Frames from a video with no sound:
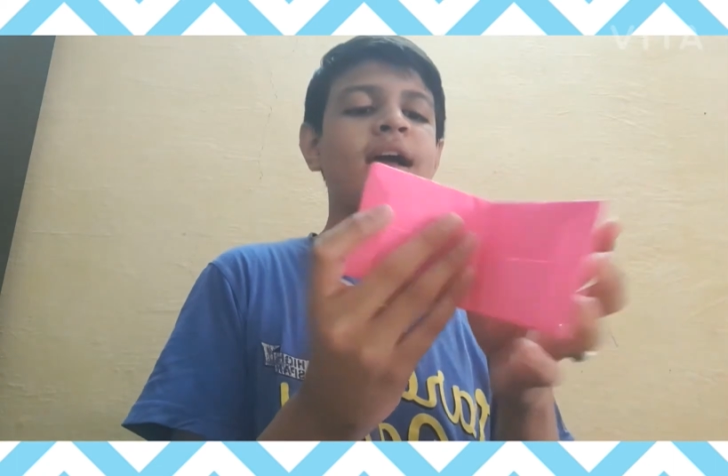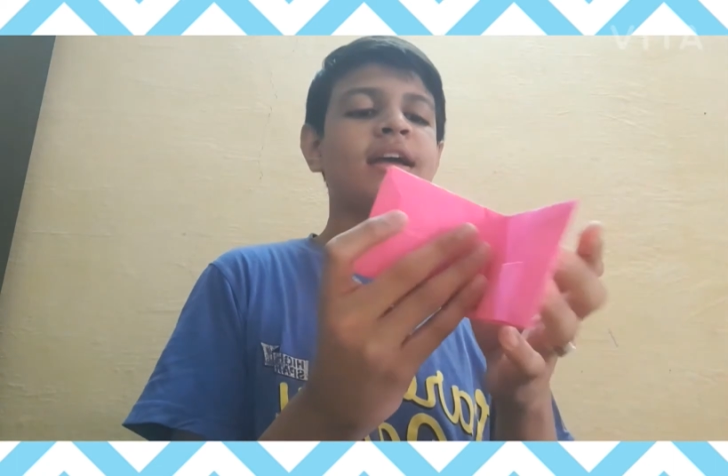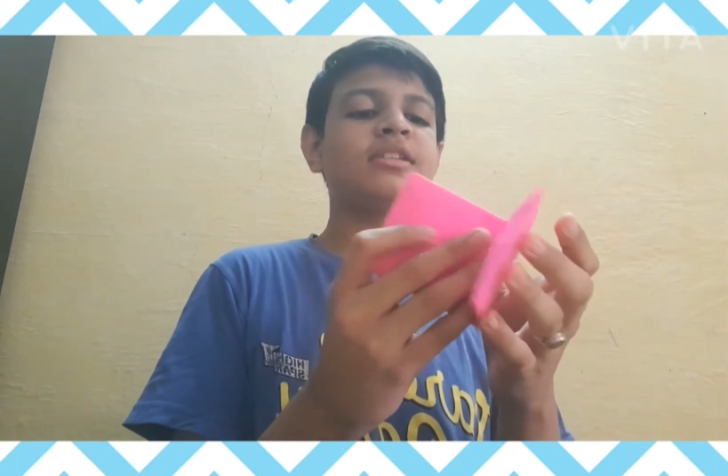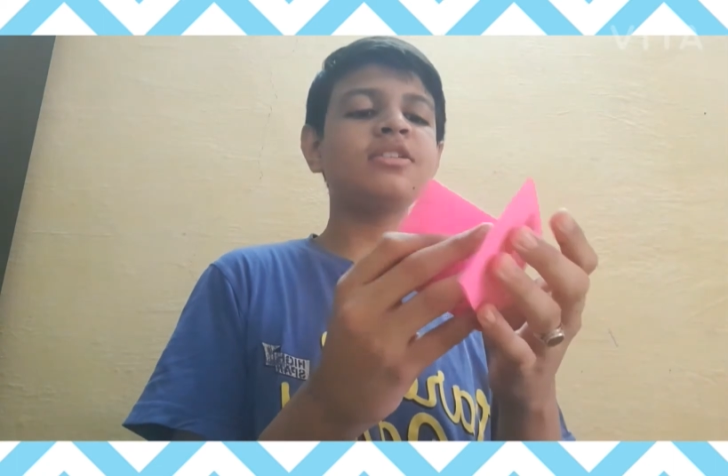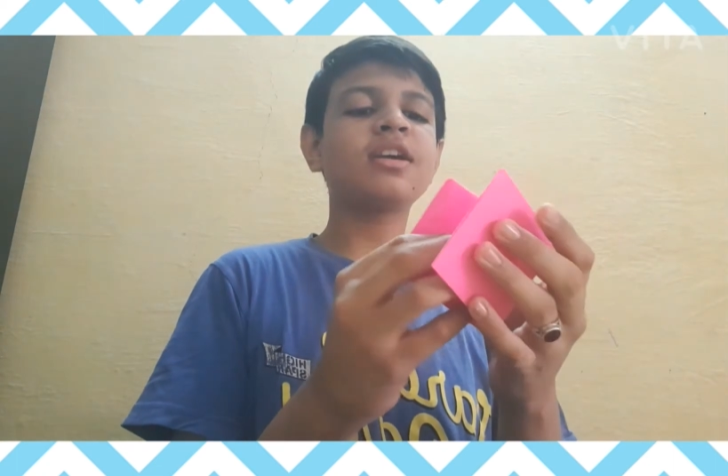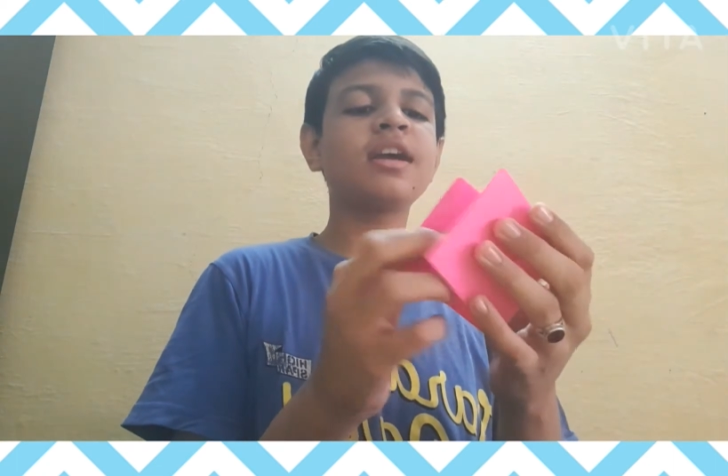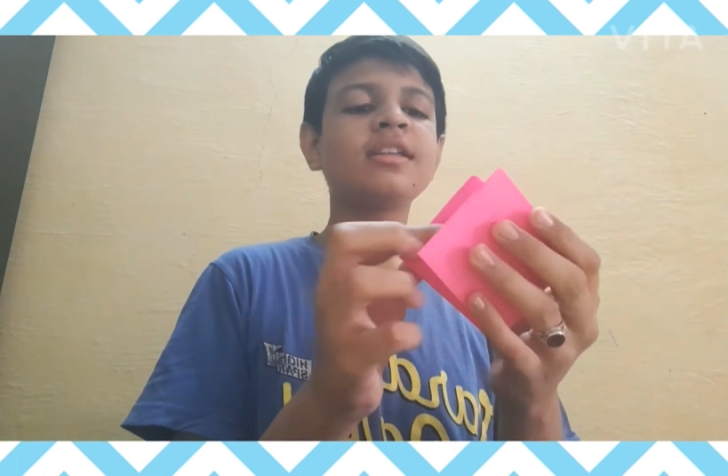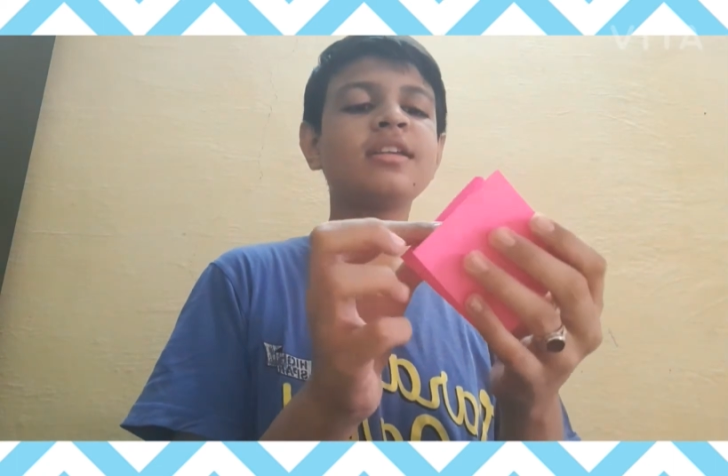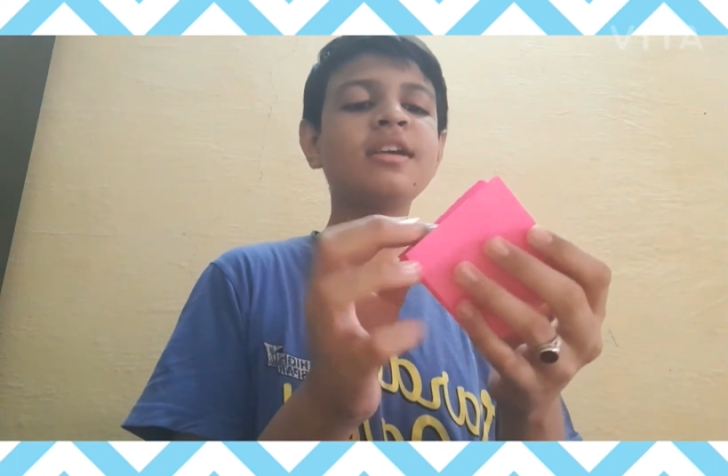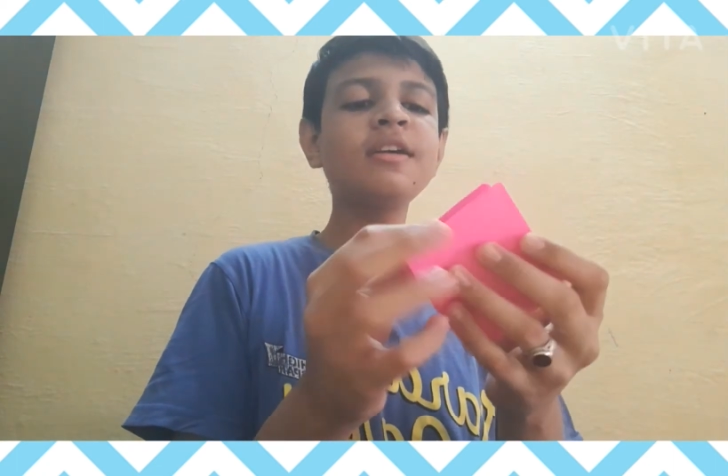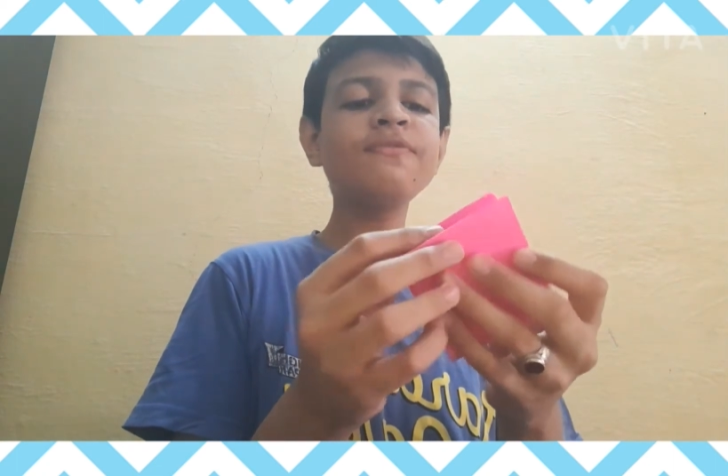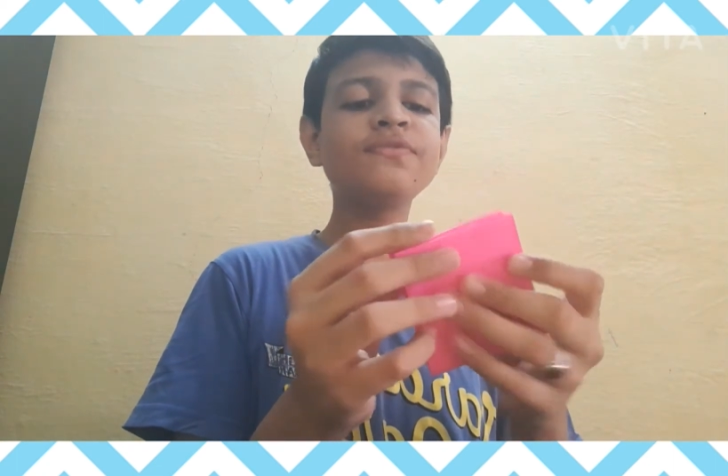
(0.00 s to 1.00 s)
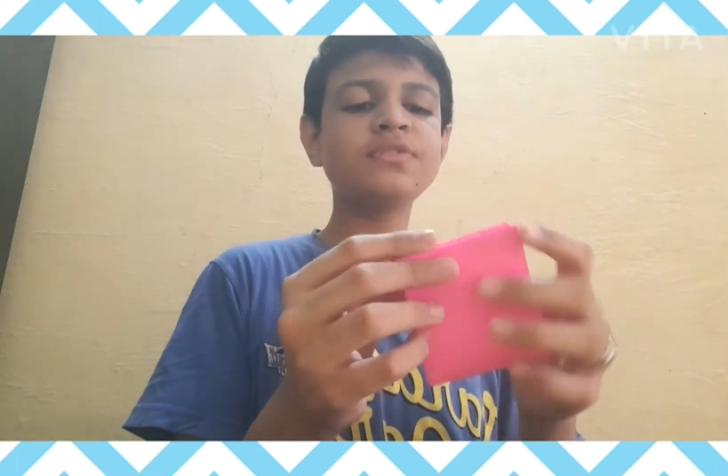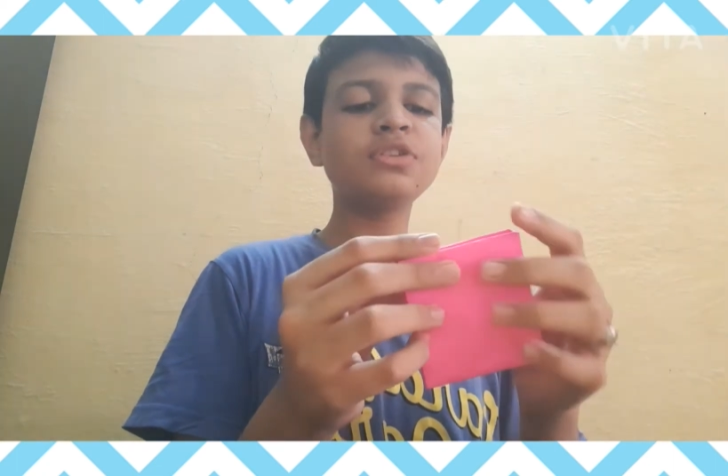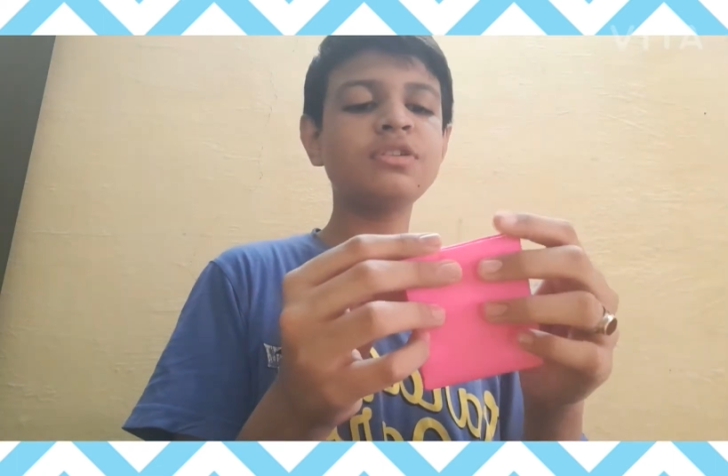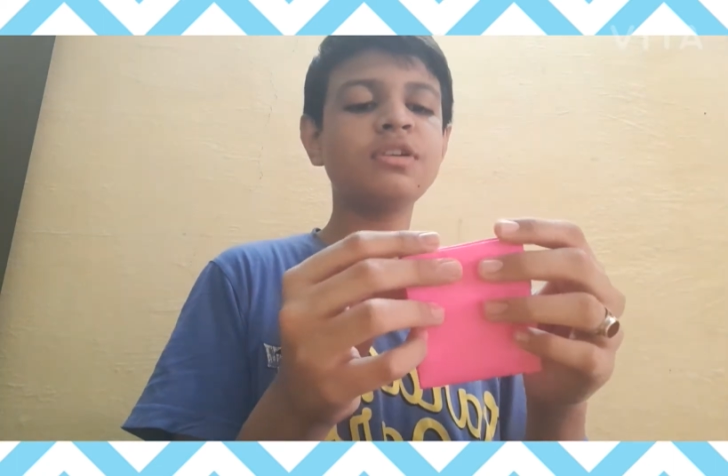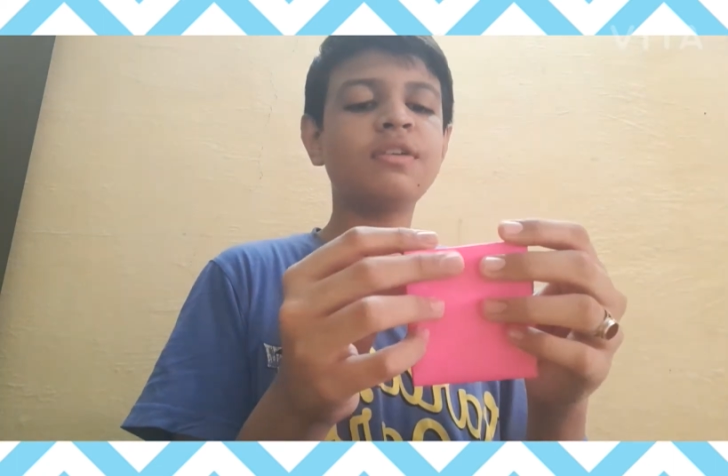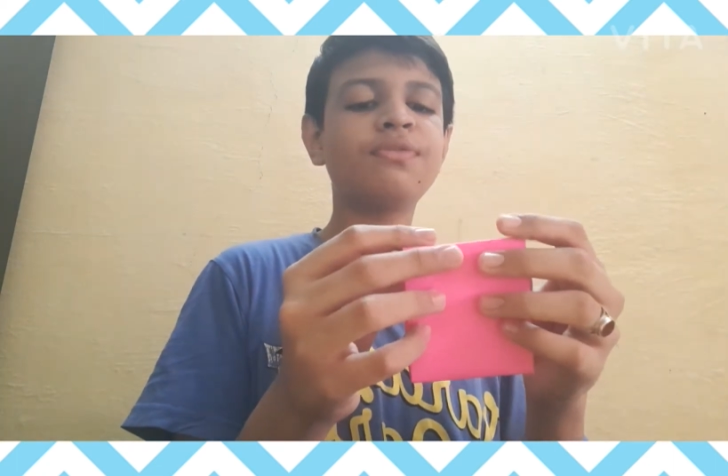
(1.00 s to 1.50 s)
and you can give to
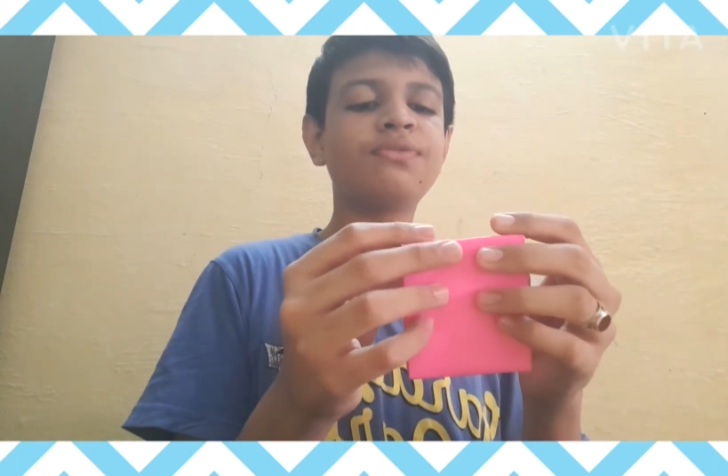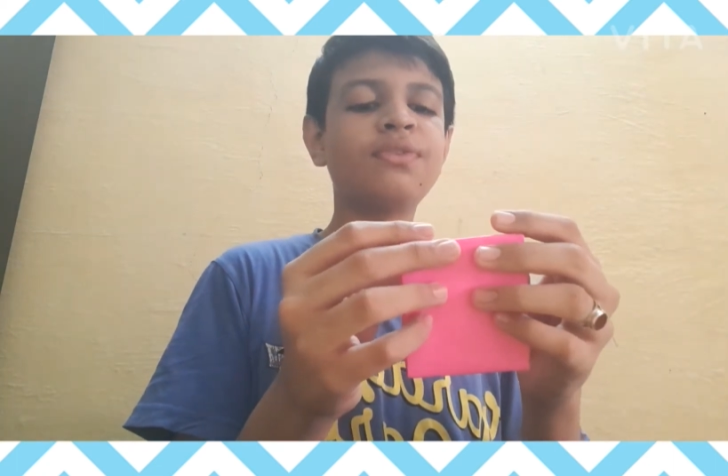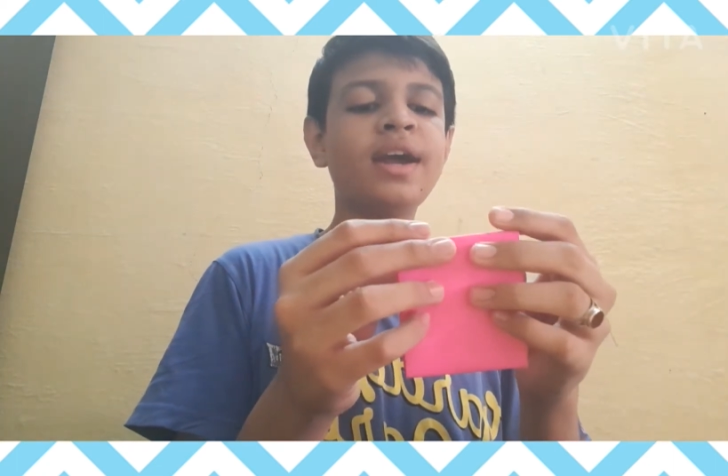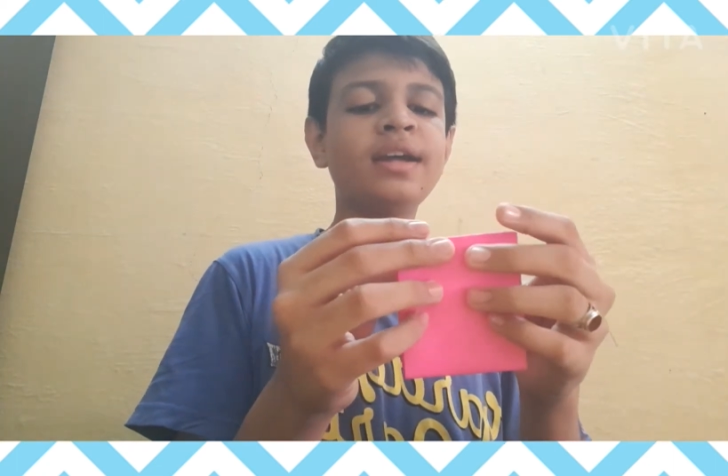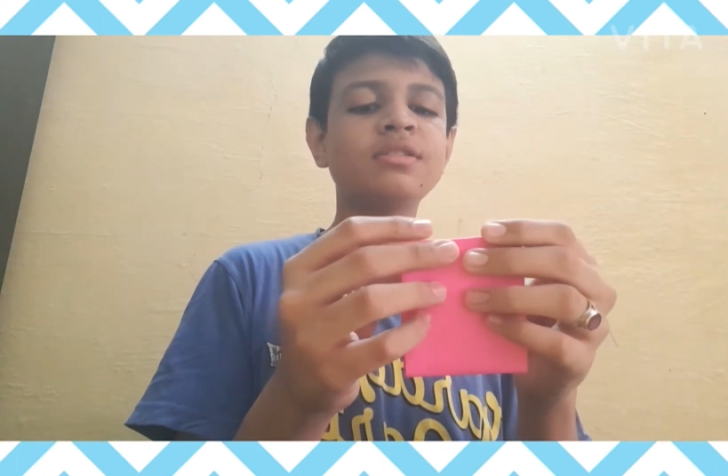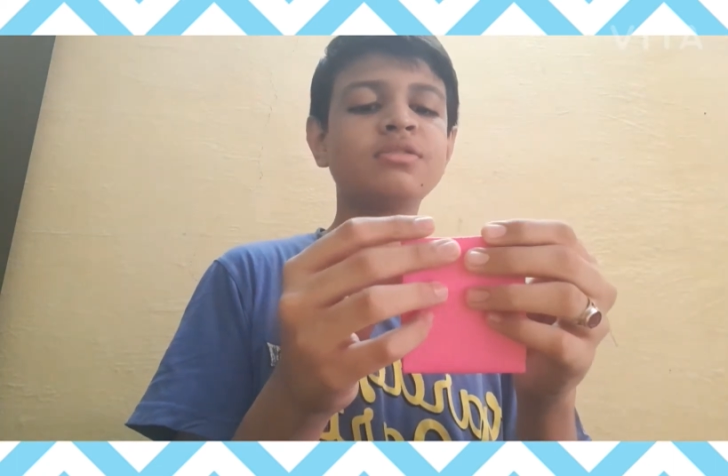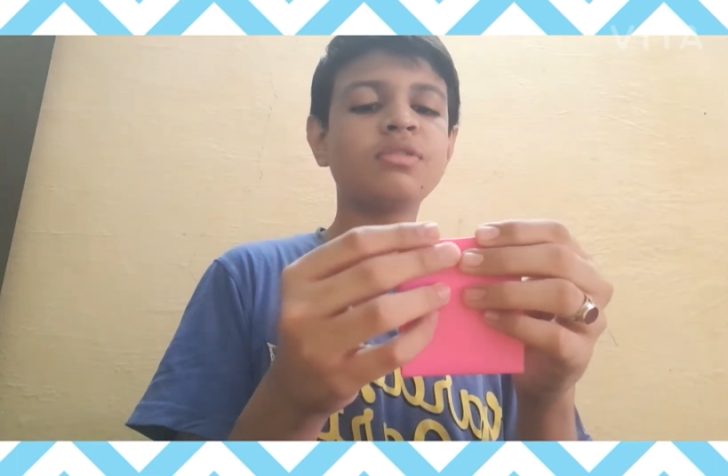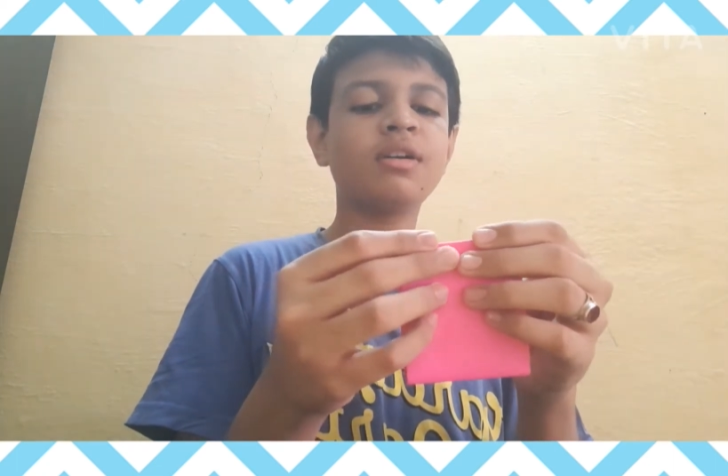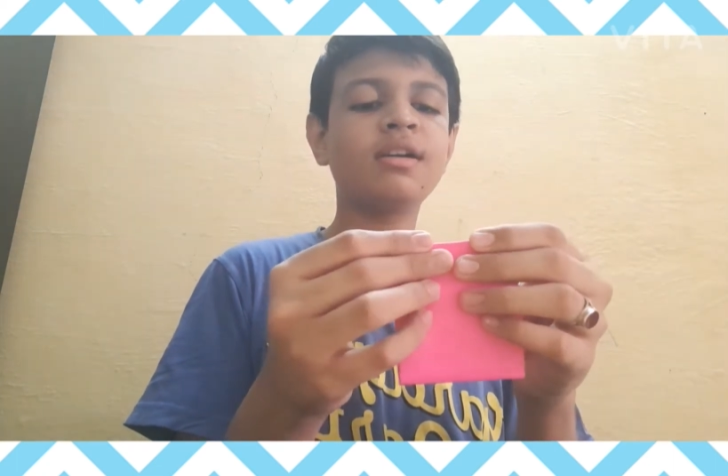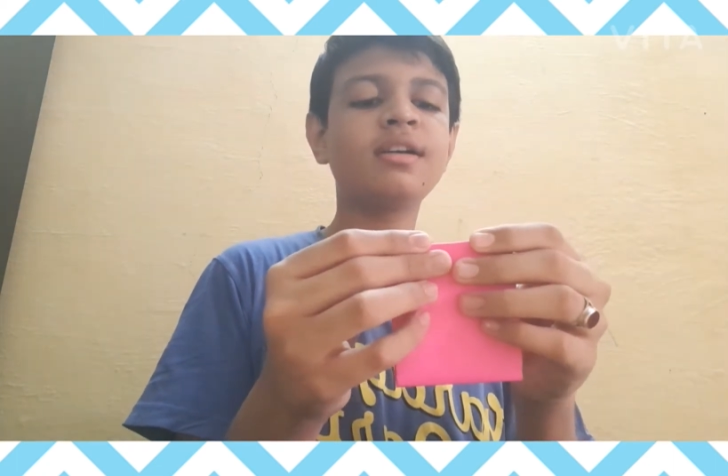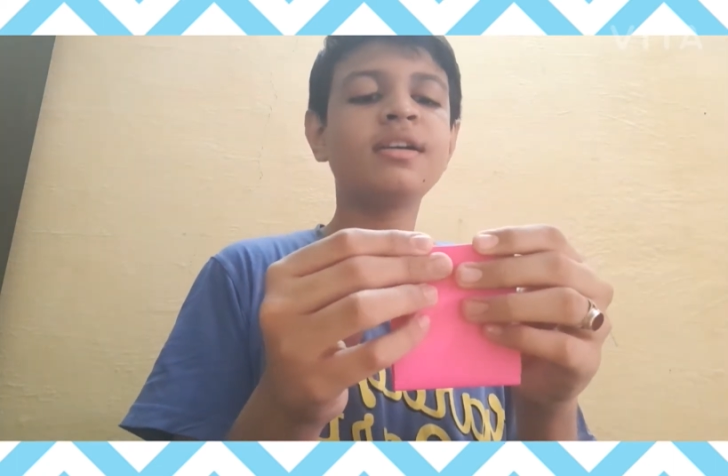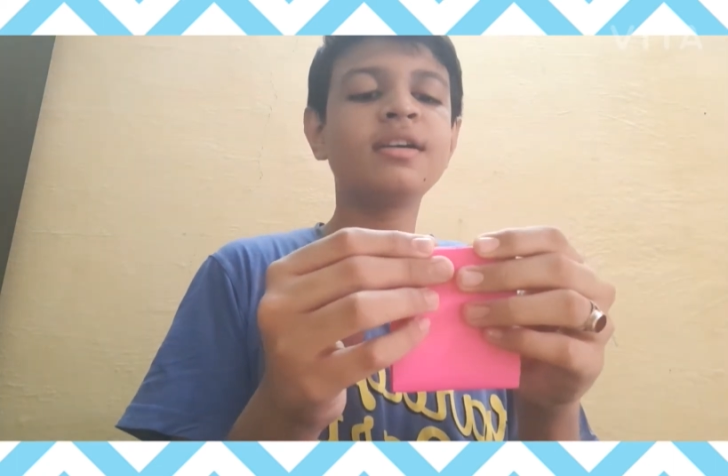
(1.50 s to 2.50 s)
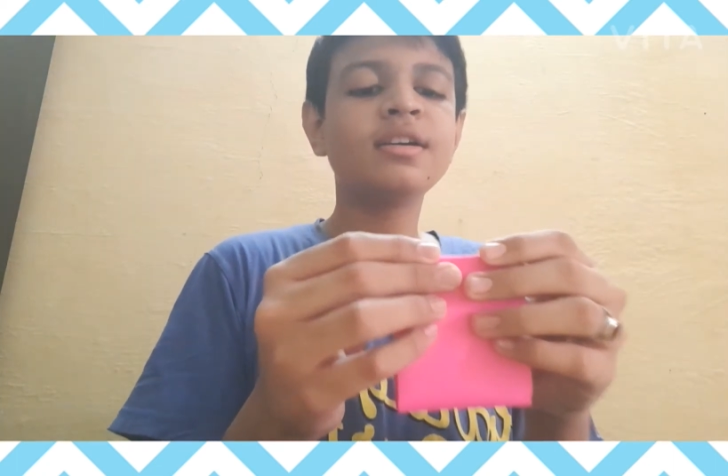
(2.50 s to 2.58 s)
your friends or